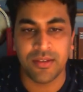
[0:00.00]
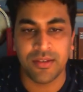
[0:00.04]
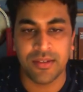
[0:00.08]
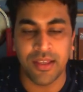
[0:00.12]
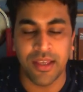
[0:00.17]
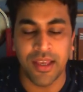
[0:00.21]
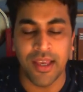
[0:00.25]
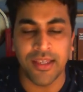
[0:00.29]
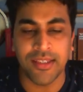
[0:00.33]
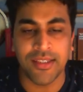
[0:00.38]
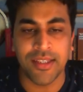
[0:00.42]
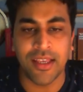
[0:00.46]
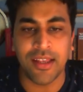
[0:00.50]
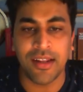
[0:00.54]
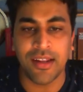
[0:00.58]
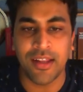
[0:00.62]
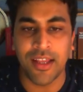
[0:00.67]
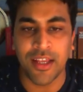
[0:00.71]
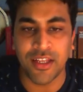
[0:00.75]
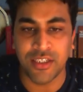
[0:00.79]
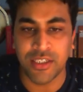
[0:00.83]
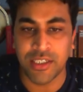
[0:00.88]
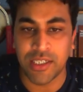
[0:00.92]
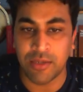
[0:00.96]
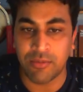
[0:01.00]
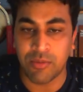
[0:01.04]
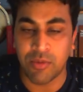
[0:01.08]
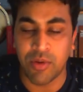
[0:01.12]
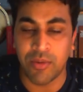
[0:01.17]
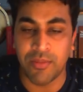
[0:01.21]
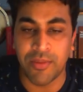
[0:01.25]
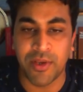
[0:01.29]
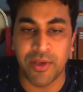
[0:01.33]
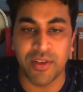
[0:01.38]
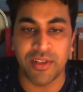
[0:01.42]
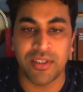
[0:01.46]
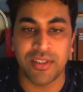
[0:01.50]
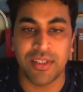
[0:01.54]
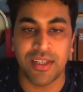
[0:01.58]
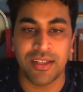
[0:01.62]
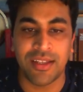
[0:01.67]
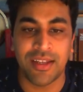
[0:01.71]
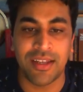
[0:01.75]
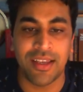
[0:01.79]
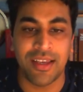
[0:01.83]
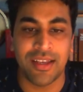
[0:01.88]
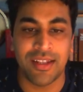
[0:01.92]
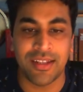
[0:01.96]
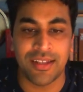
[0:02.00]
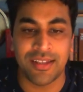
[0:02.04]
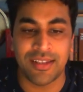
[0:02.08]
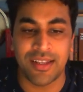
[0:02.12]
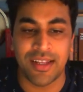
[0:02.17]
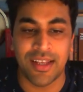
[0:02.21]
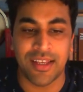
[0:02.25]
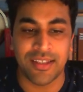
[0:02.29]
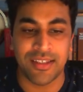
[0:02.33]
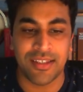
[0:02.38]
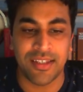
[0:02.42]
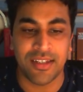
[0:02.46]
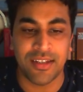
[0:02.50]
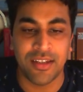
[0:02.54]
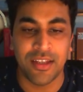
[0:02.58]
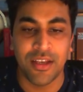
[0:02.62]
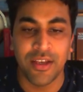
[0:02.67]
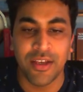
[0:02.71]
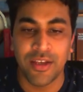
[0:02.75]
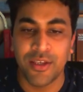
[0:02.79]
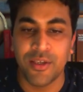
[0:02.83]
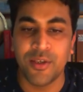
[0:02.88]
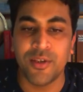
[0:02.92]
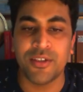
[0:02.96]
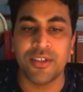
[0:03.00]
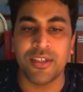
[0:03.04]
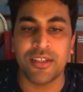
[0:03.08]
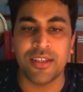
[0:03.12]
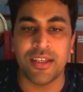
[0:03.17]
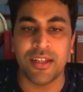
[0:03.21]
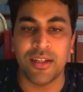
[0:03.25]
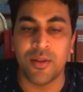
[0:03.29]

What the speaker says: The SR latch that we will be considering in this lesson uses a